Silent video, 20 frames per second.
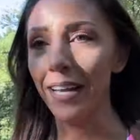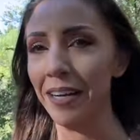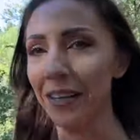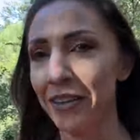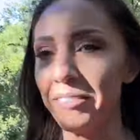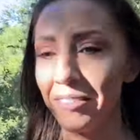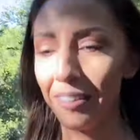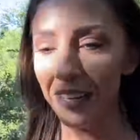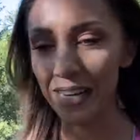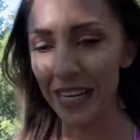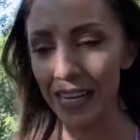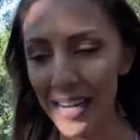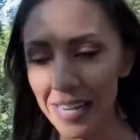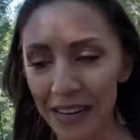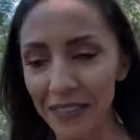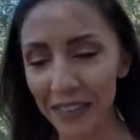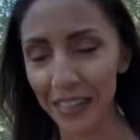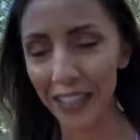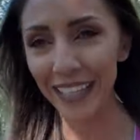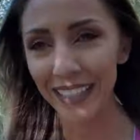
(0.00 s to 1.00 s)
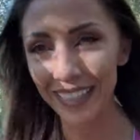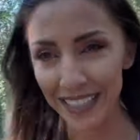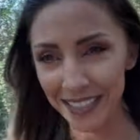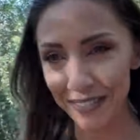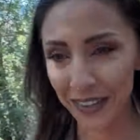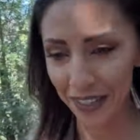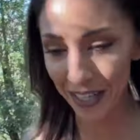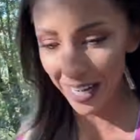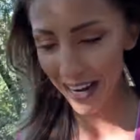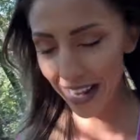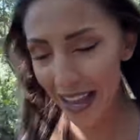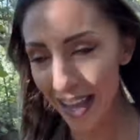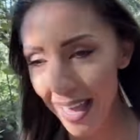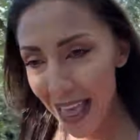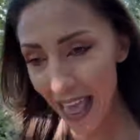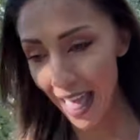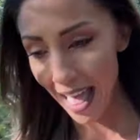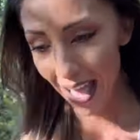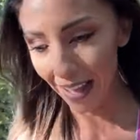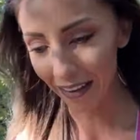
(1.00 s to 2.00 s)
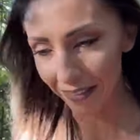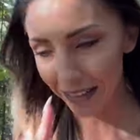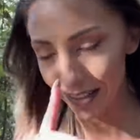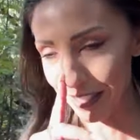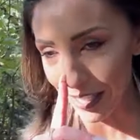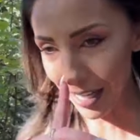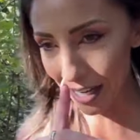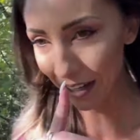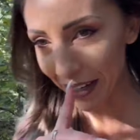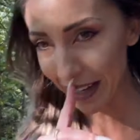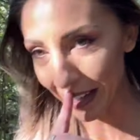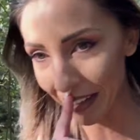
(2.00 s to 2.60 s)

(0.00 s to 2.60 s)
run into anyone at this point on the trail.